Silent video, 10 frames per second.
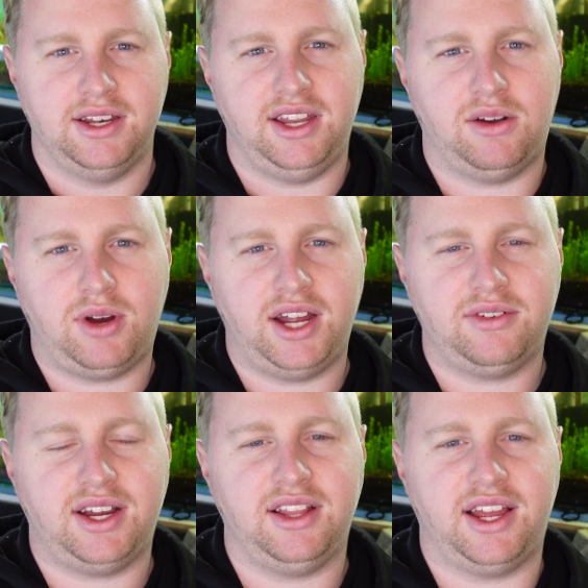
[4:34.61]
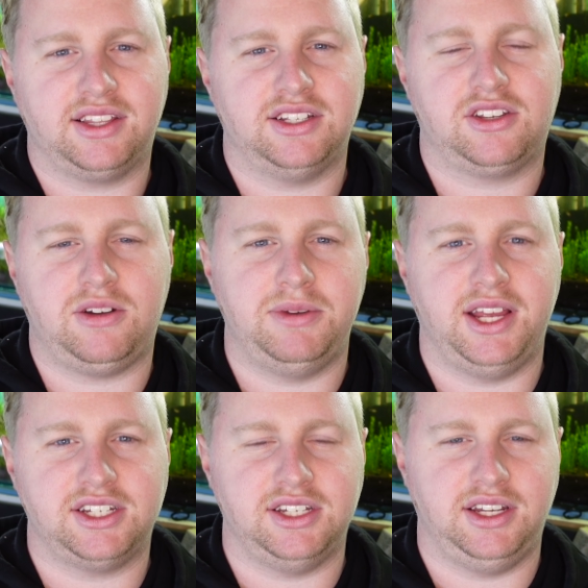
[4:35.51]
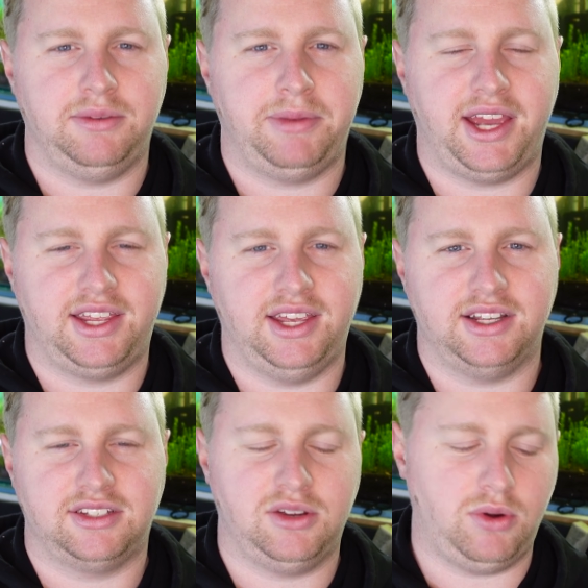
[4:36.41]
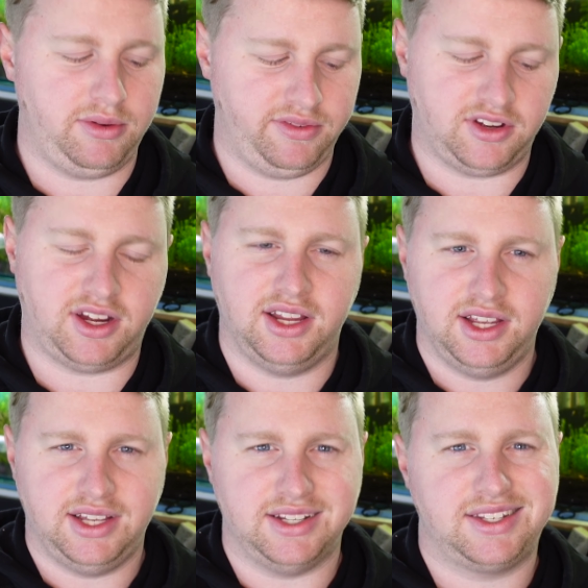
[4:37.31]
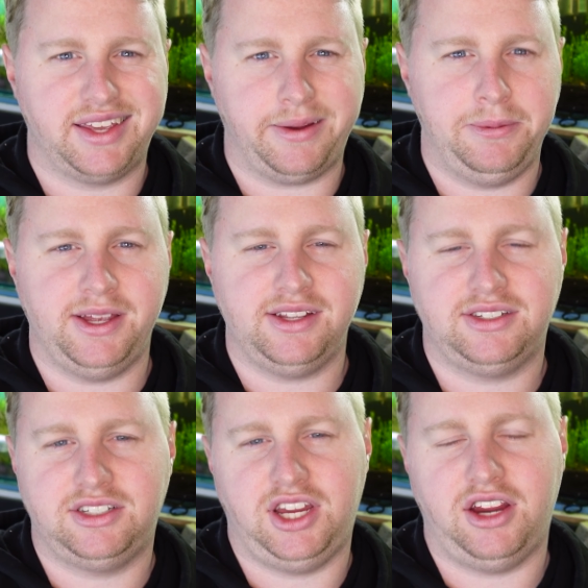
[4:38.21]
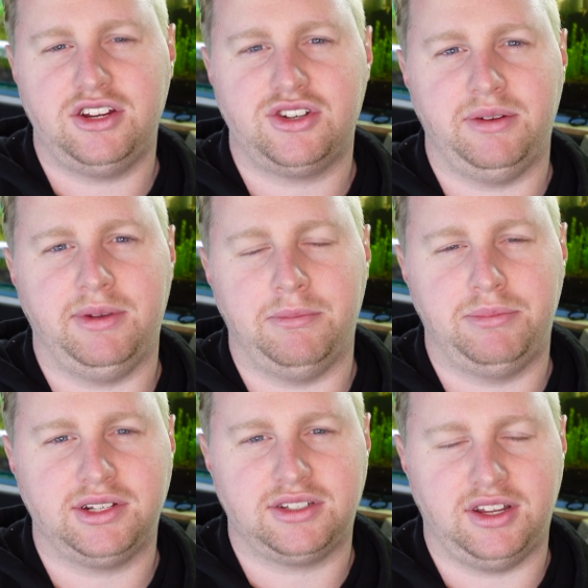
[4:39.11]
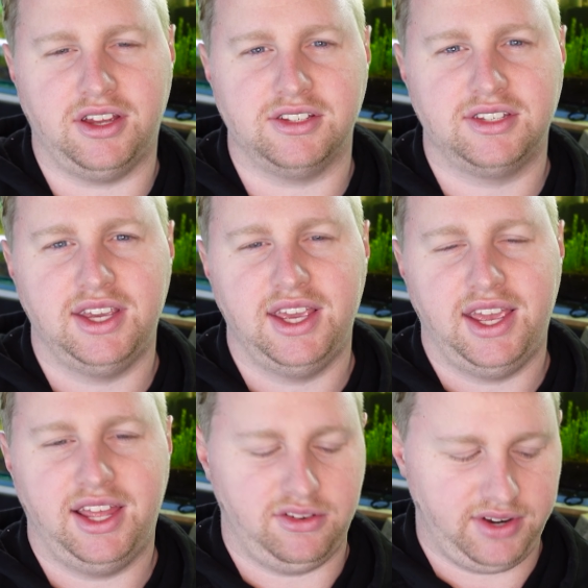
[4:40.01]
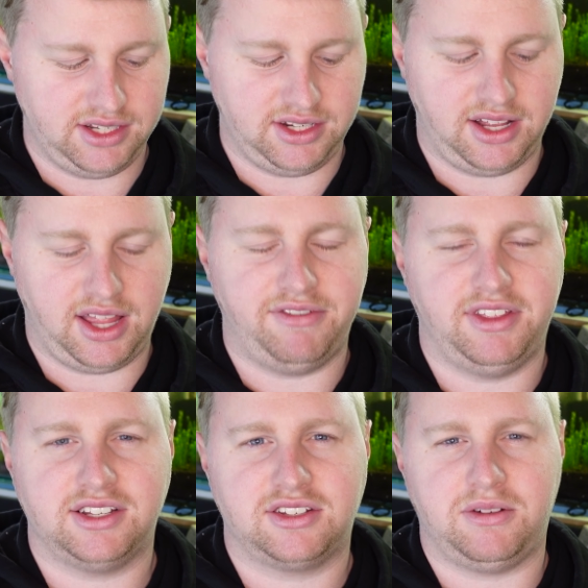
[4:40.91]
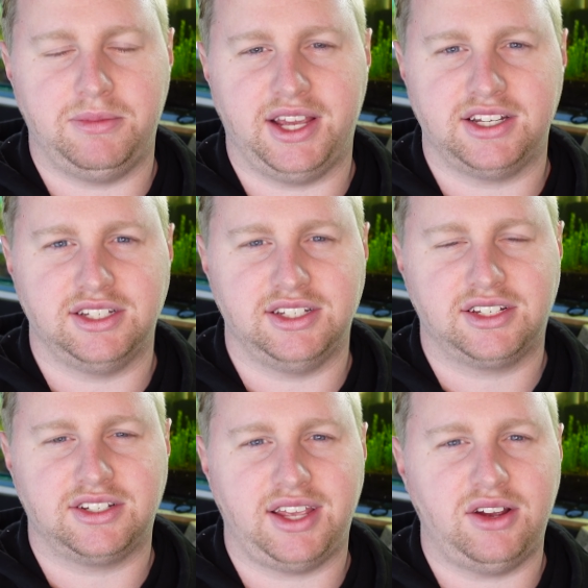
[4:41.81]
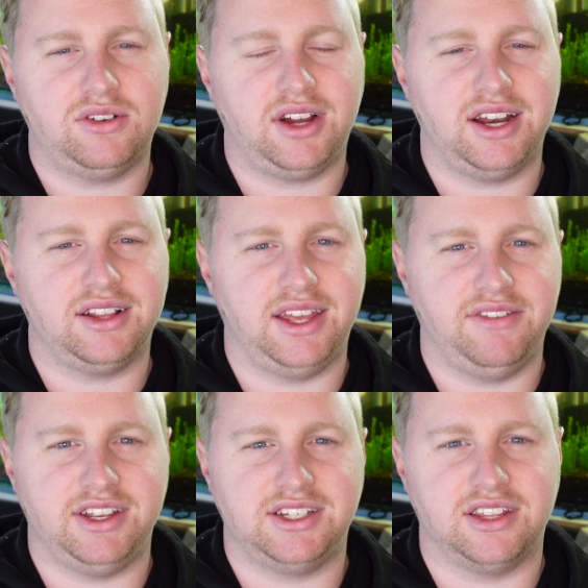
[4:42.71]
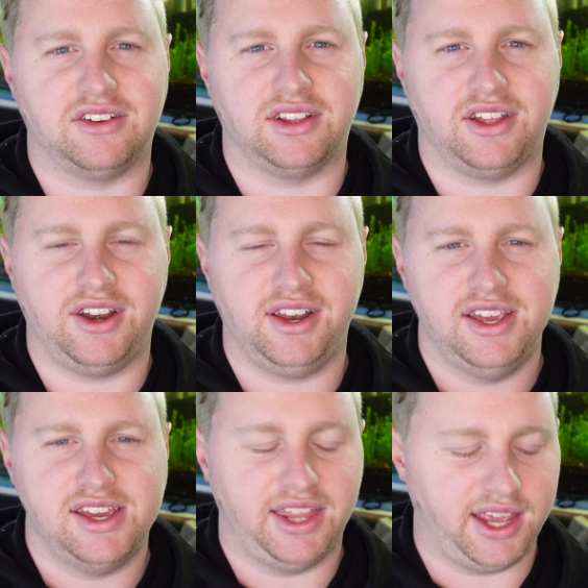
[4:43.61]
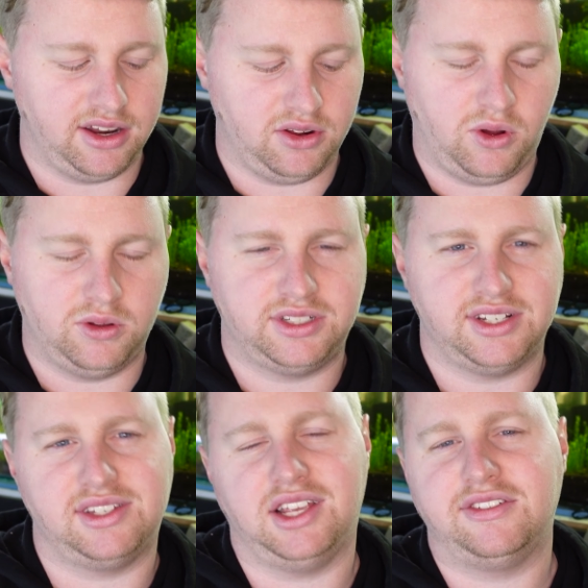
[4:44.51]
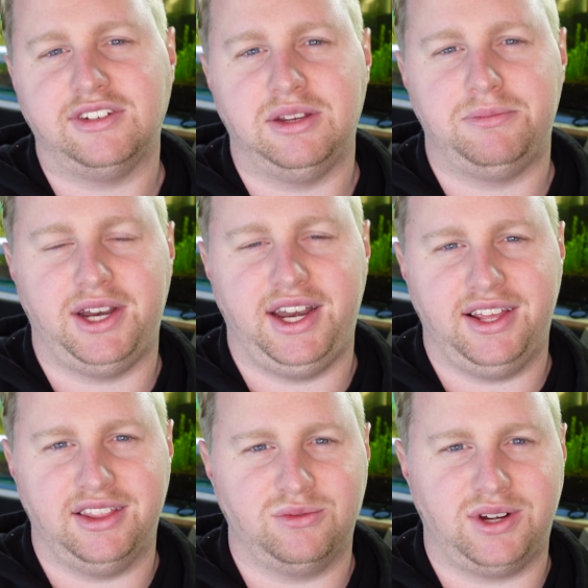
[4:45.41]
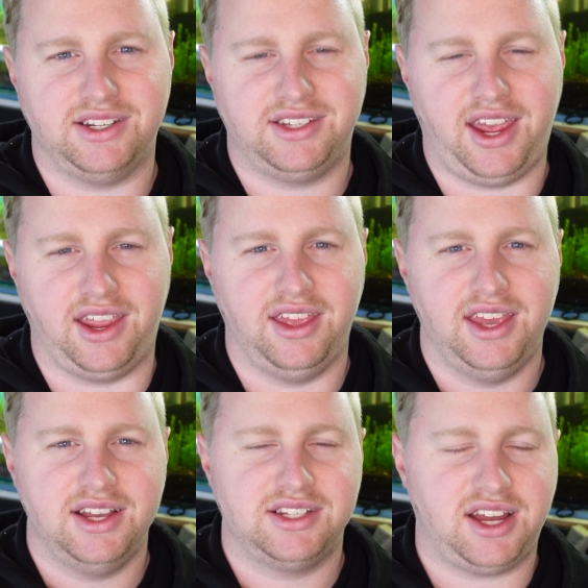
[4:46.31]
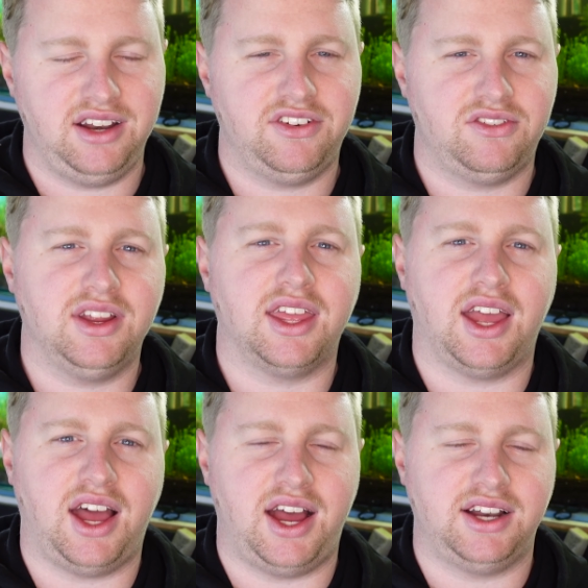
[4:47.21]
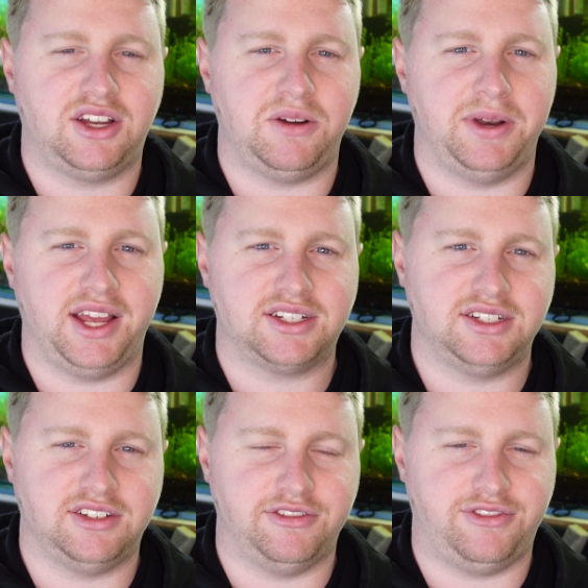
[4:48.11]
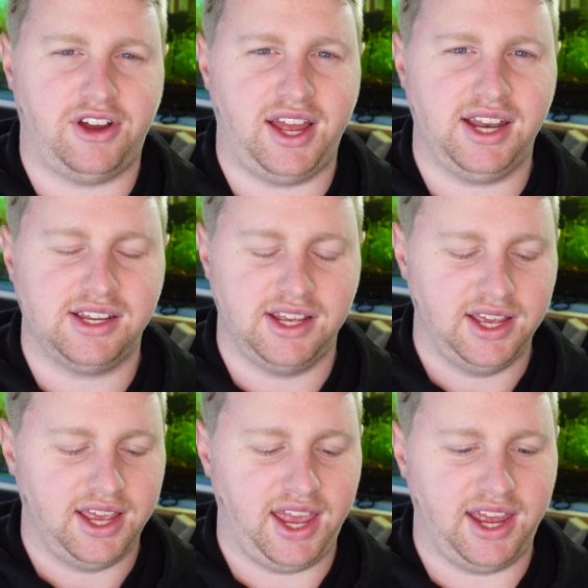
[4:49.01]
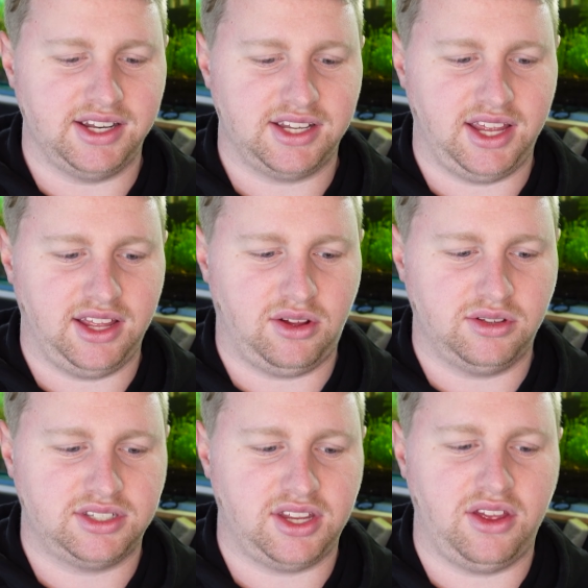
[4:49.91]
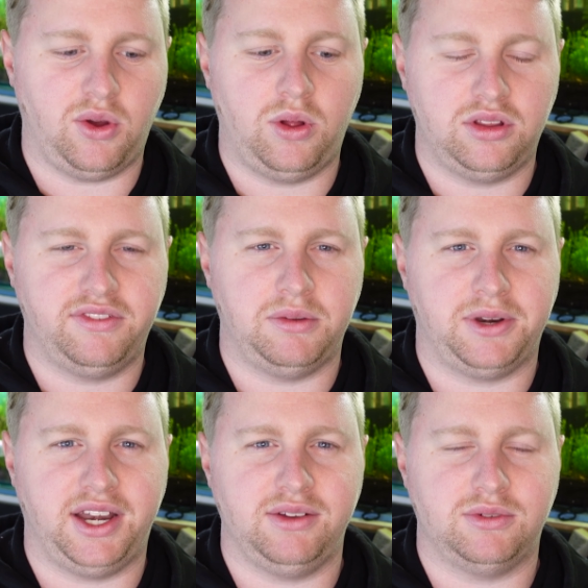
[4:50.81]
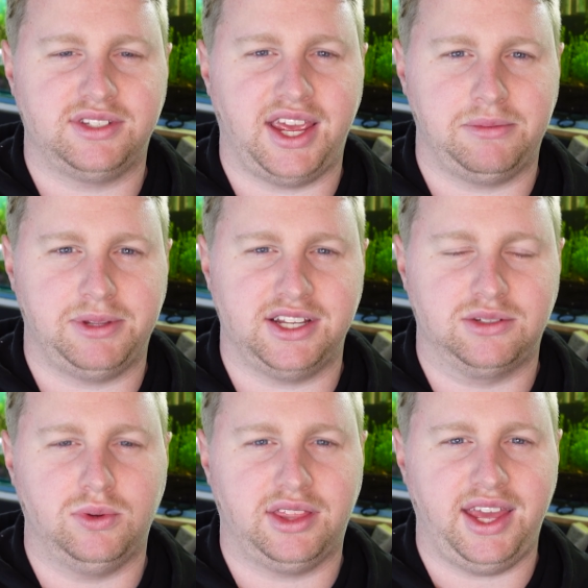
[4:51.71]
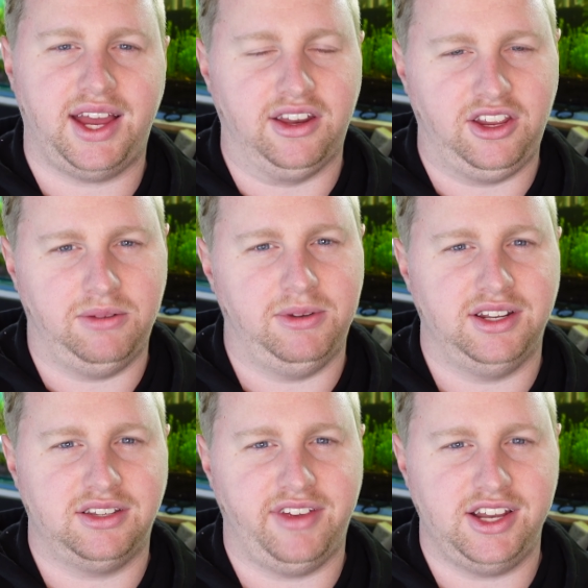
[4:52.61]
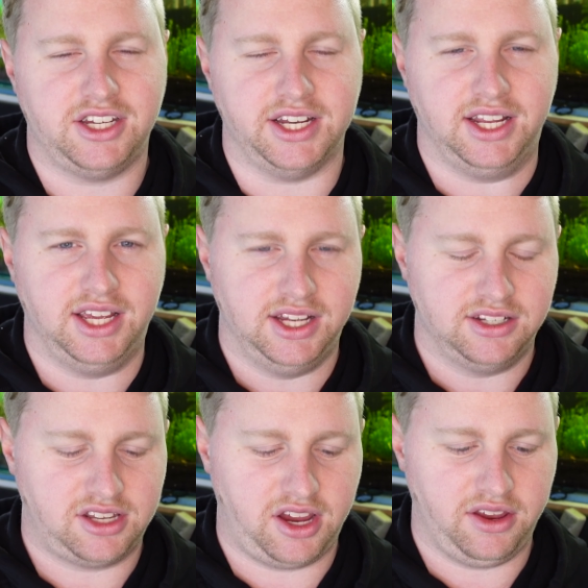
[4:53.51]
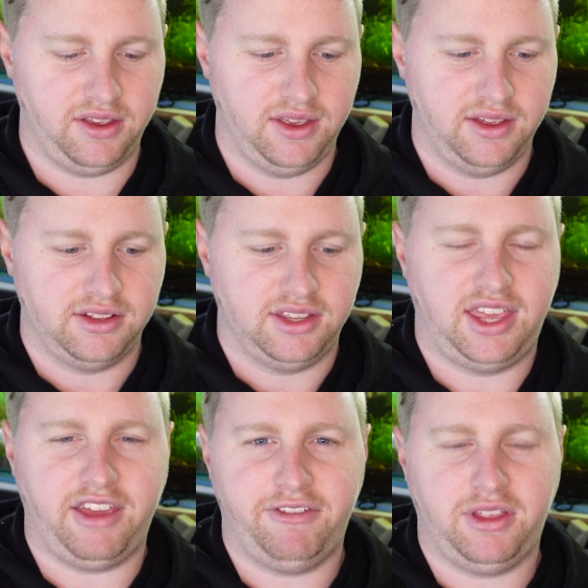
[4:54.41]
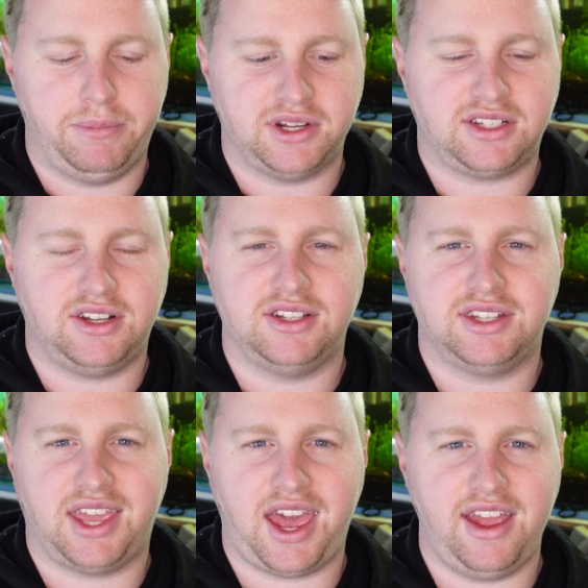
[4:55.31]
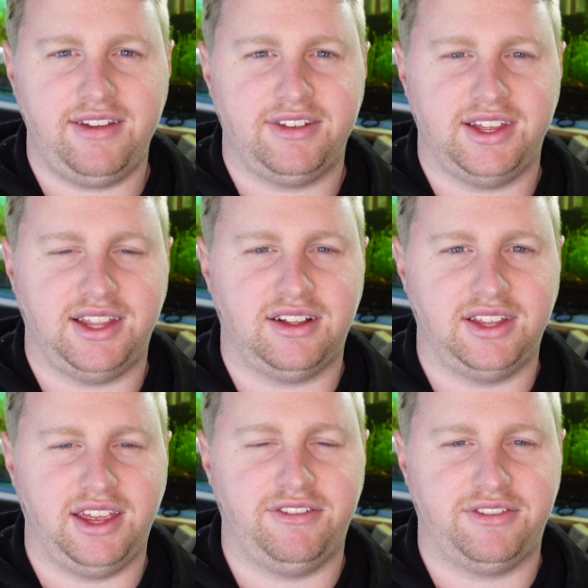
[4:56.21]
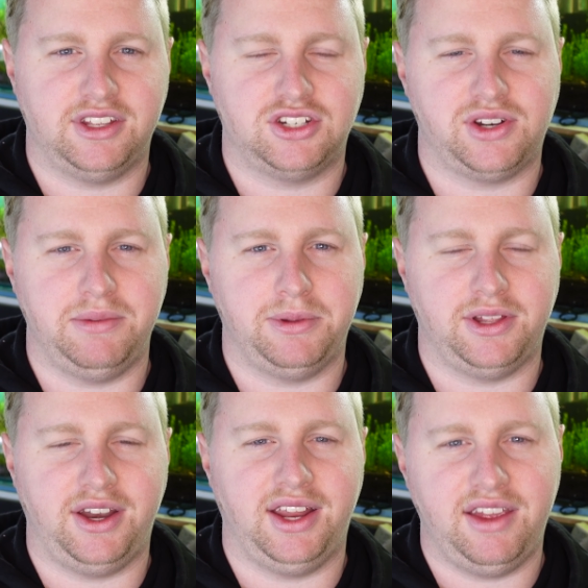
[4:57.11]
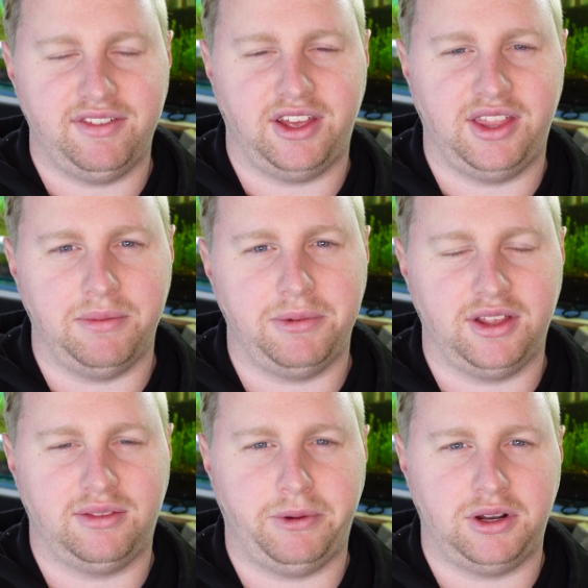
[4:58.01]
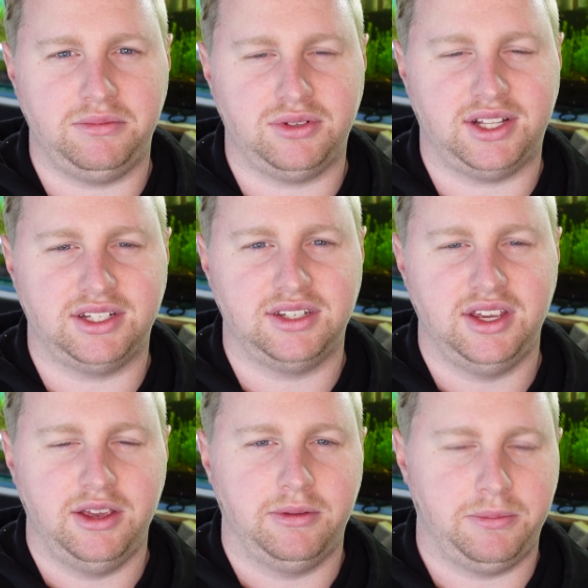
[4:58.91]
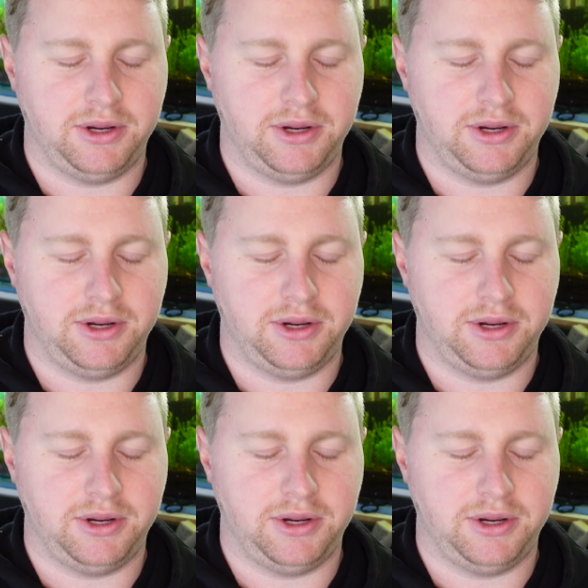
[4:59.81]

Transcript: Now, why do I like this combination back here? So what we've got is guppies, cherry shrimp and bristlenose. And the reason I love these combinations is because they all kind of leave each other alone and they can all successfully breed in the one tank. It's kind of a really hard combination to find, and also all of the breeding will take place without human intervention. So give the bristlenose a cave and they'll leave the shrimp alone, even though they're both bottom dwellers. The